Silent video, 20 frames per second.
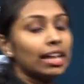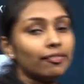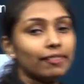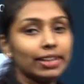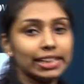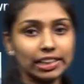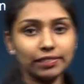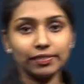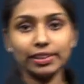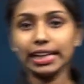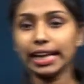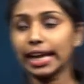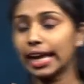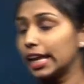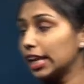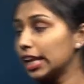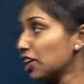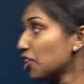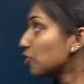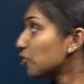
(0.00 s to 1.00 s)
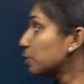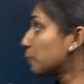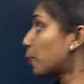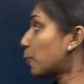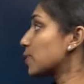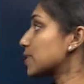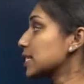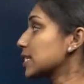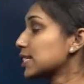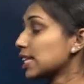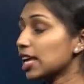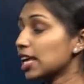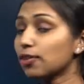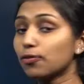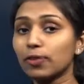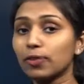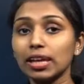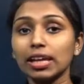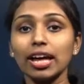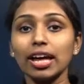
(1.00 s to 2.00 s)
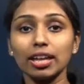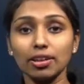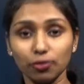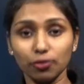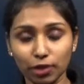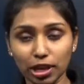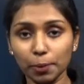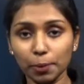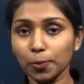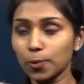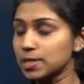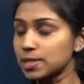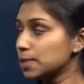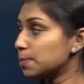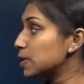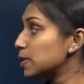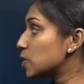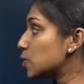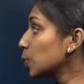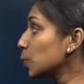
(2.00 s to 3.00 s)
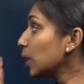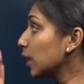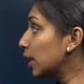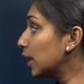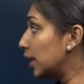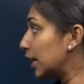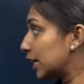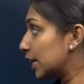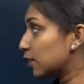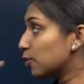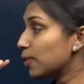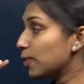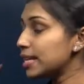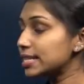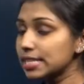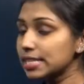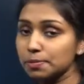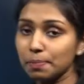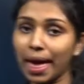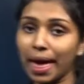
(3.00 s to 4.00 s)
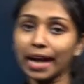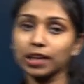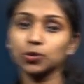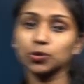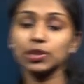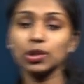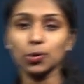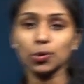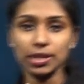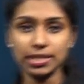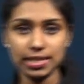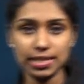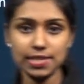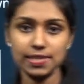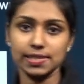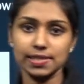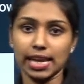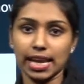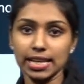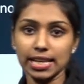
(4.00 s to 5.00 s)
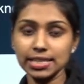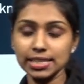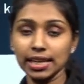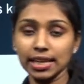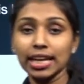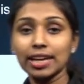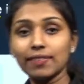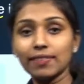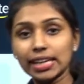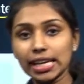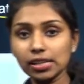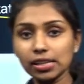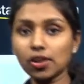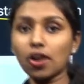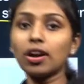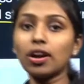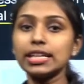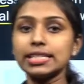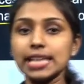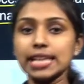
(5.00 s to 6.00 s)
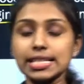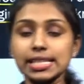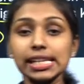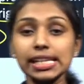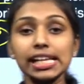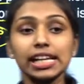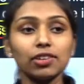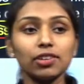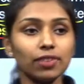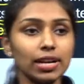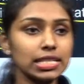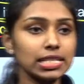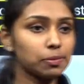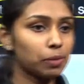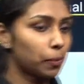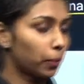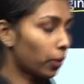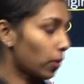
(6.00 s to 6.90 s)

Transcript: Whenever any of the process, if we are possible to reverse it back to the original state, we can call it as a reversible